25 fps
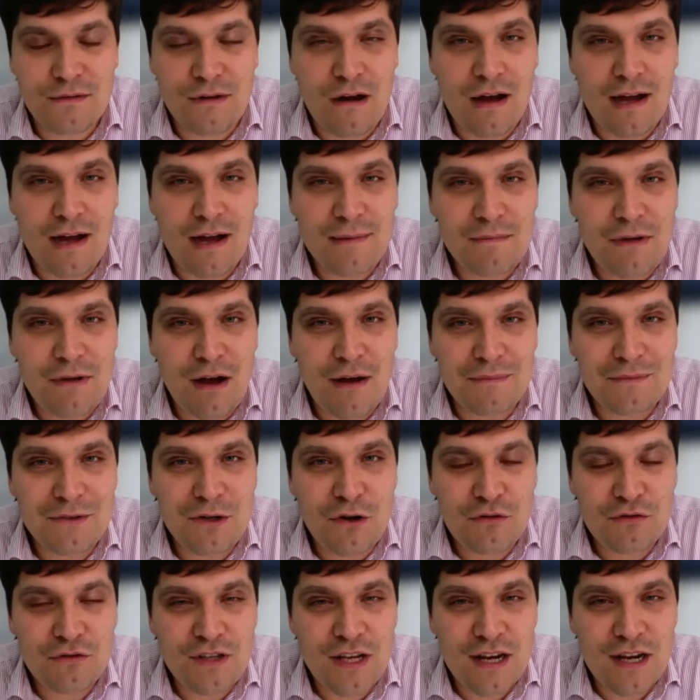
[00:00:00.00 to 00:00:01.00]
I'm
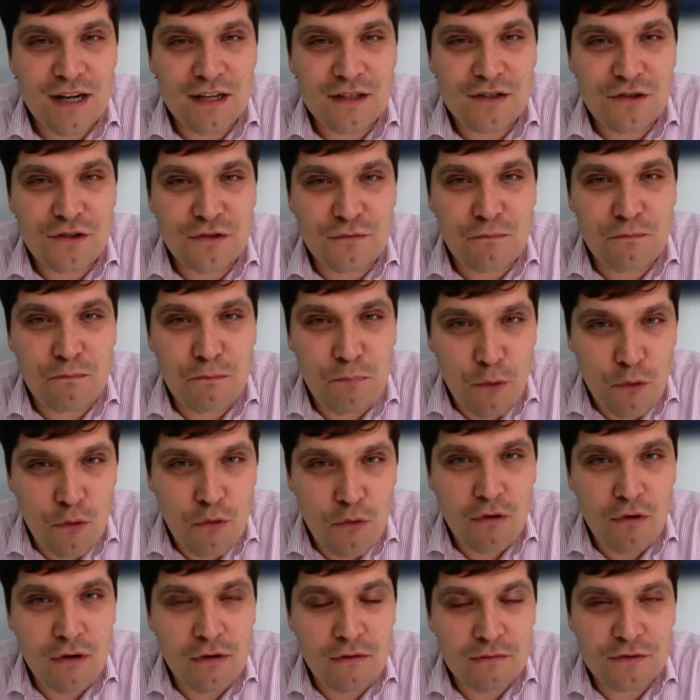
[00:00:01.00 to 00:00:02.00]
not there
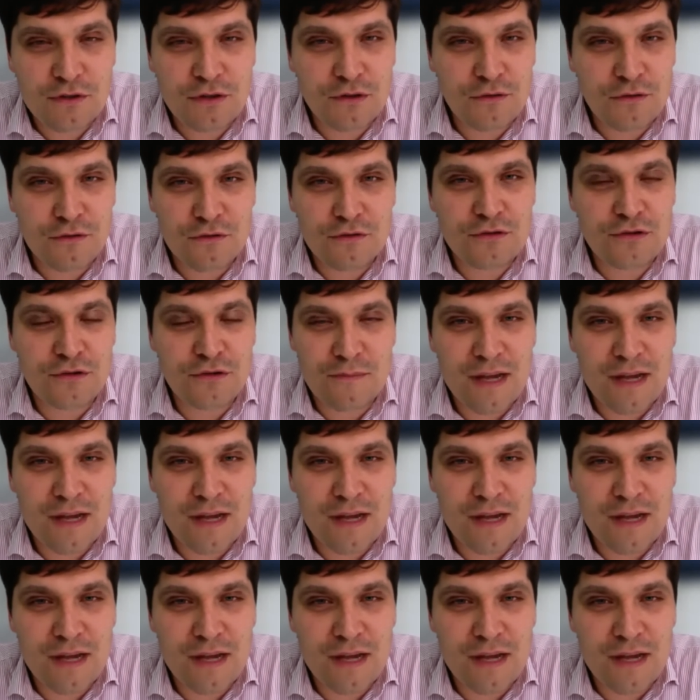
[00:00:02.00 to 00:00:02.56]
to